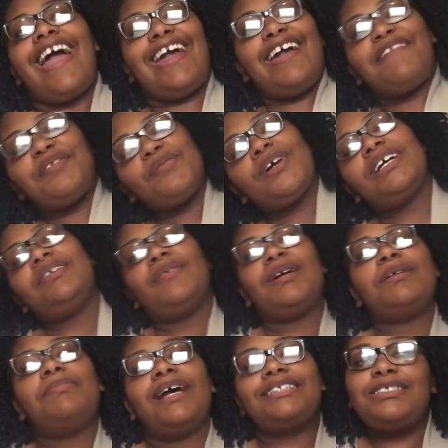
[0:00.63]
Hey everyone,
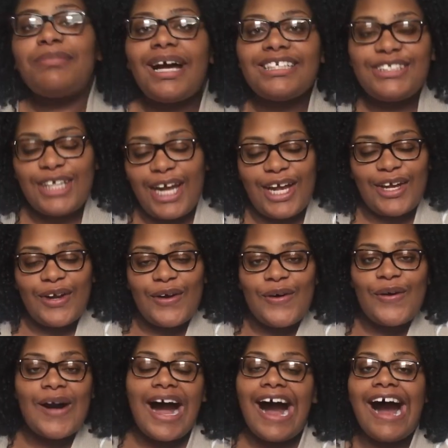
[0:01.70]
welcome back to my
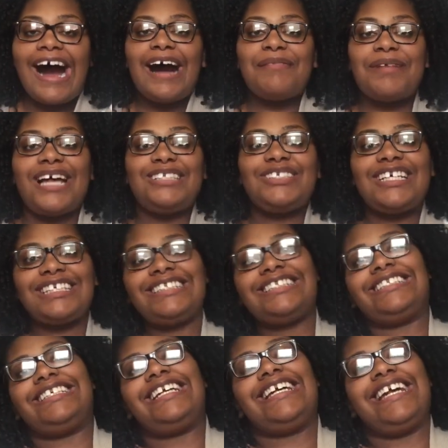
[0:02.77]
channel. Um, as you can
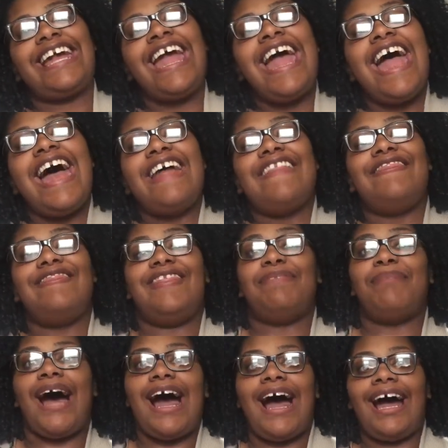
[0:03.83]
see
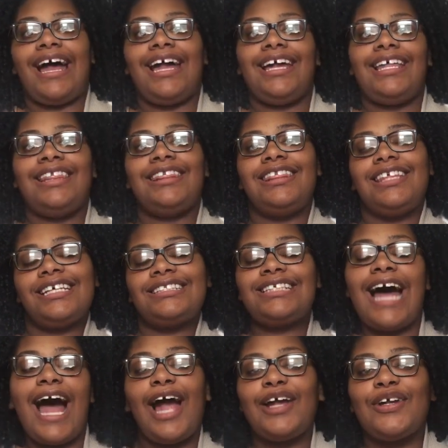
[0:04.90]
by the
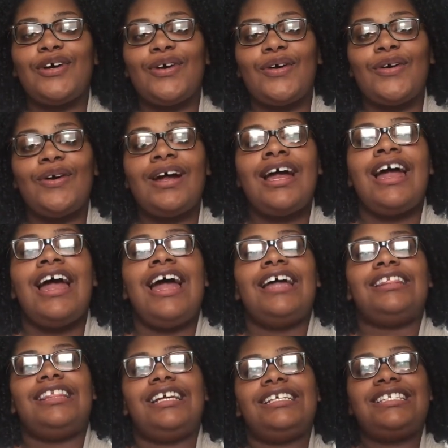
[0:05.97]
title,
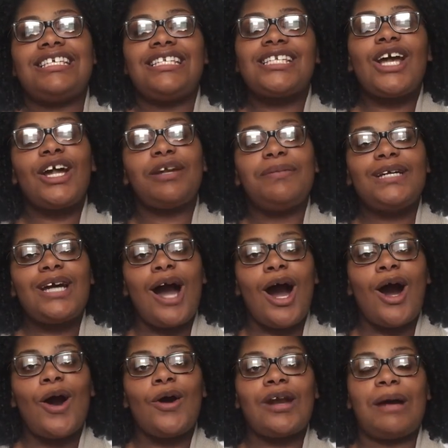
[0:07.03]
this is going to be
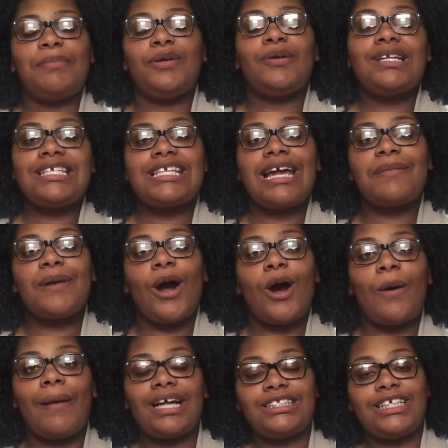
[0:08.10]
called, I'm doing a segment
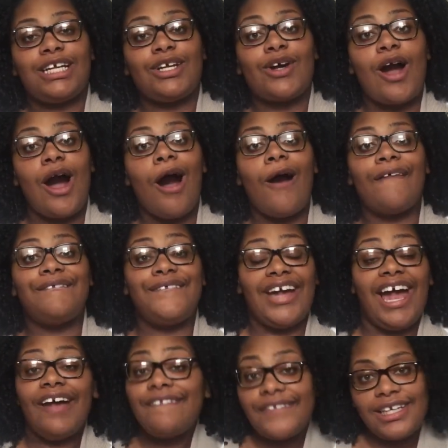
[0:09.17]
on my channel called
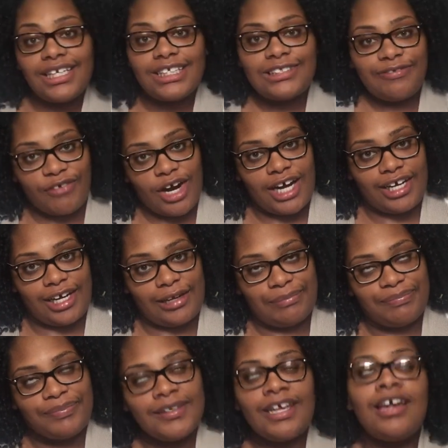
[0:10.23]
Fat Fitness Friday.